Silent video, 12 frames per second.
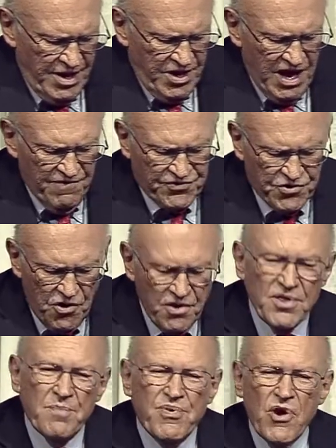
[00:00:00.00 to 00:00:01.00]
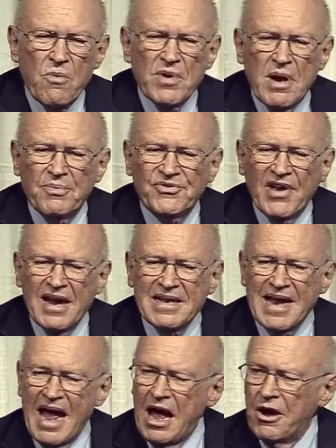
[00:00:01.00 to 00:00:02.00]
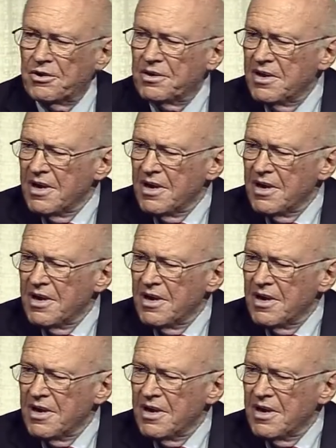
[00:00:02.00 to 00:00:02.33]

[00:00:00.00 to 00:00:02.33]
have turned the pyramid upside down